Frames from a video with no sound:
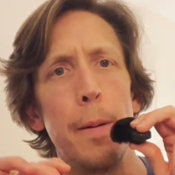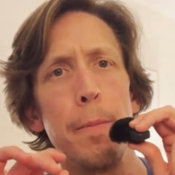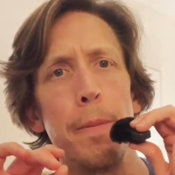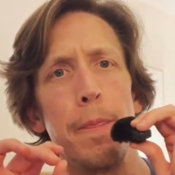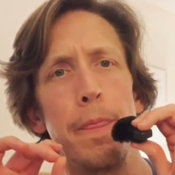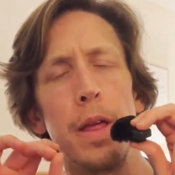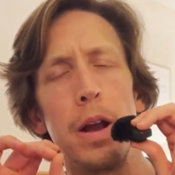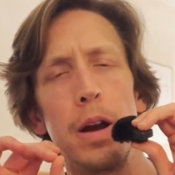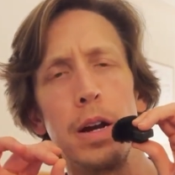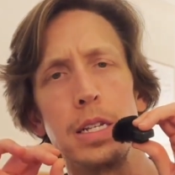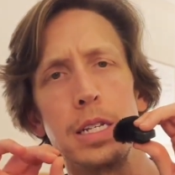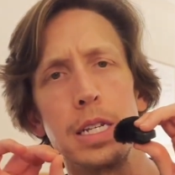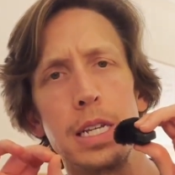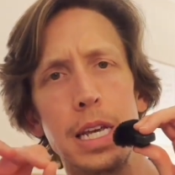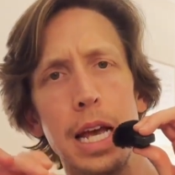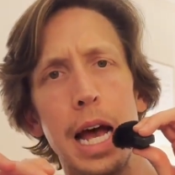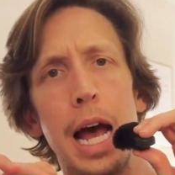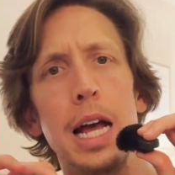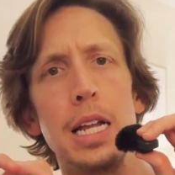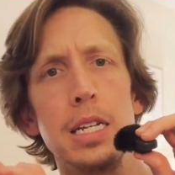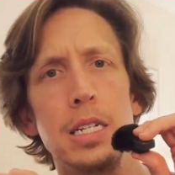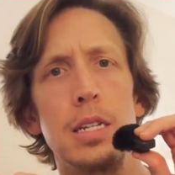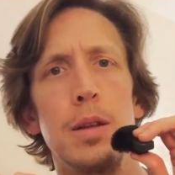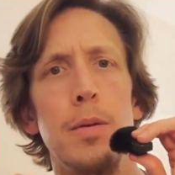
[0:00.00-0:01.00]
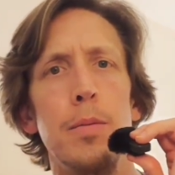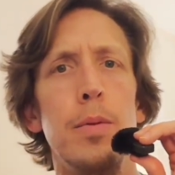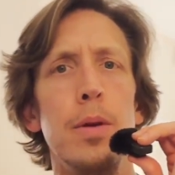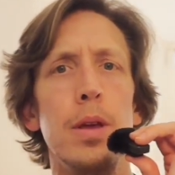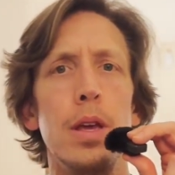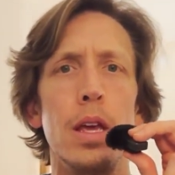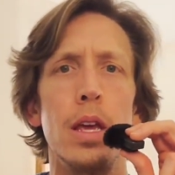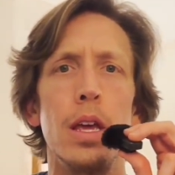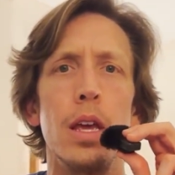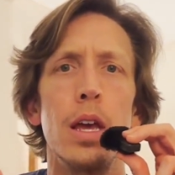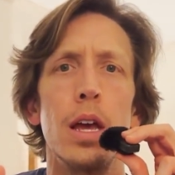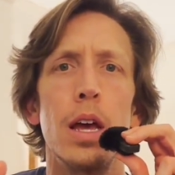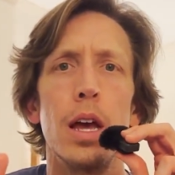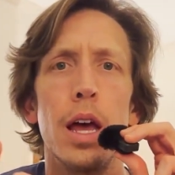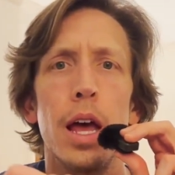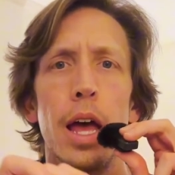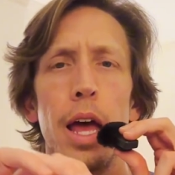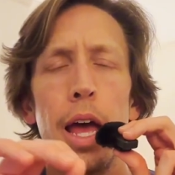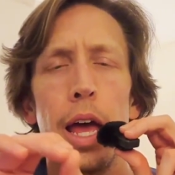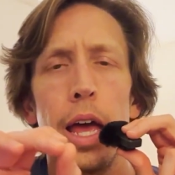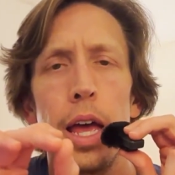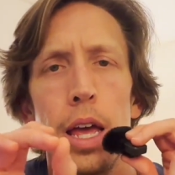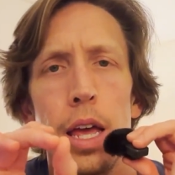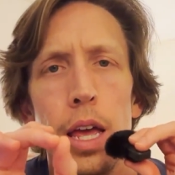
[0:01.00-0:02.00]
There's got to be
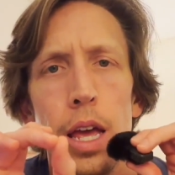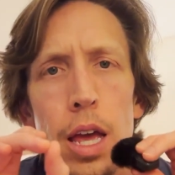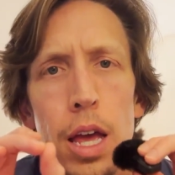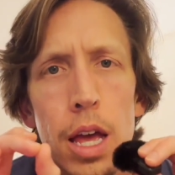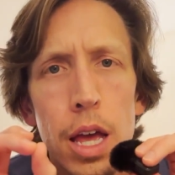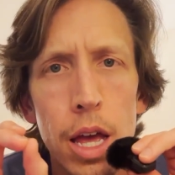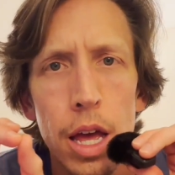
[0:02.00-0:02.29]
a